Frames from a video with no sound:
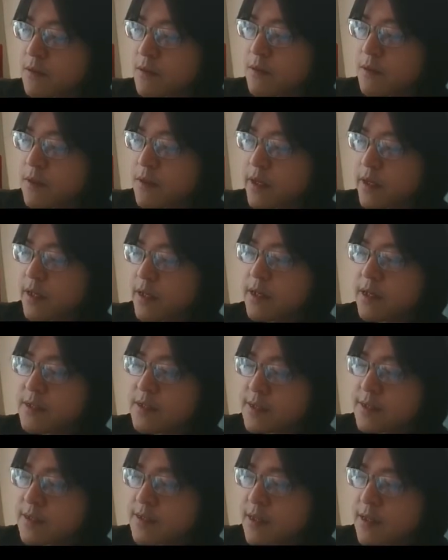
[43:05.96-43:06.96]
is
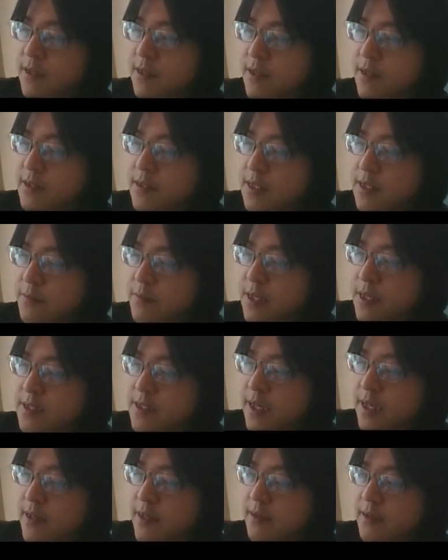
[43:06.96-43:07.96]
sigma z
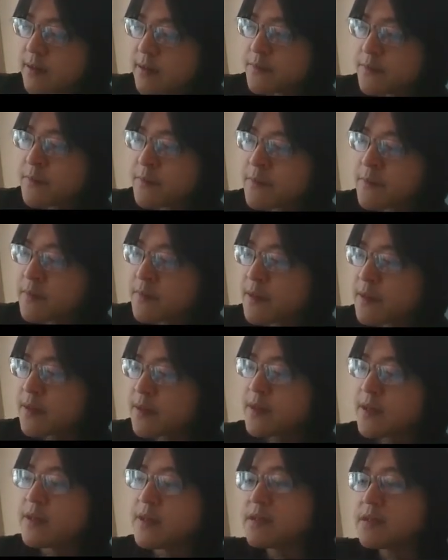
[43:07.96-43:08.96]

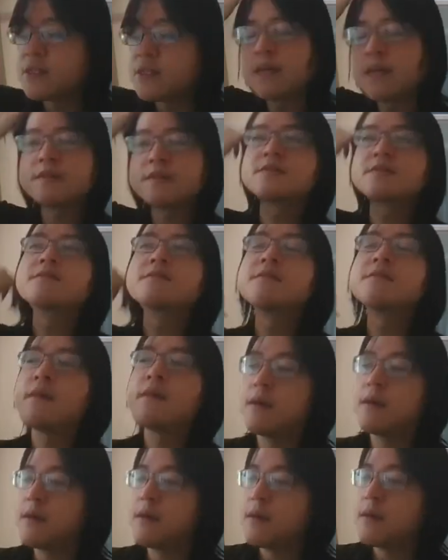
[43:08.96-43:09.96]
is just
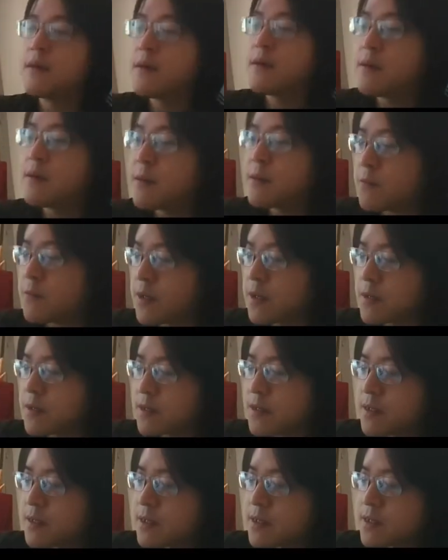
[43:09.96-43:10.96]
well,
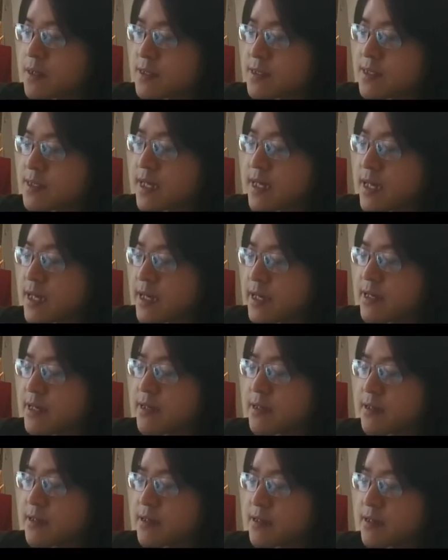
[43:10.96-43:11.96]
psi
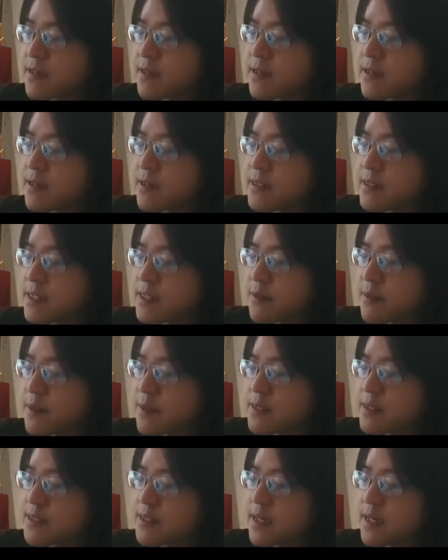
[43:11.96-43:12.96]
sigma
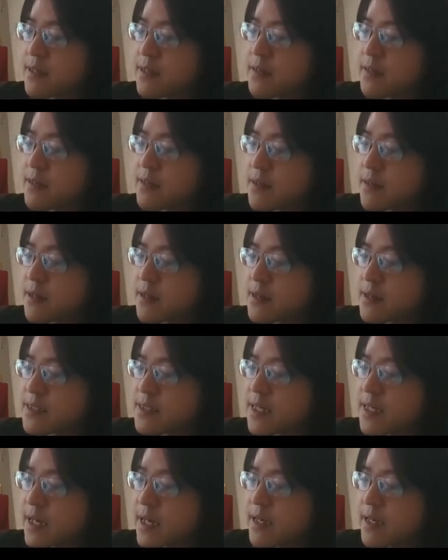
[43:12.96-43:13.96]
z
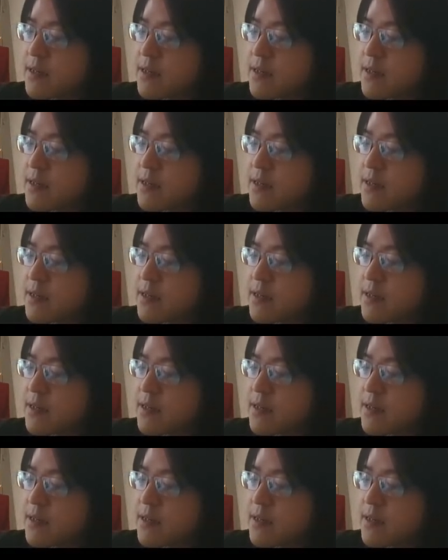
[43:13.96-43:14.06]
psi,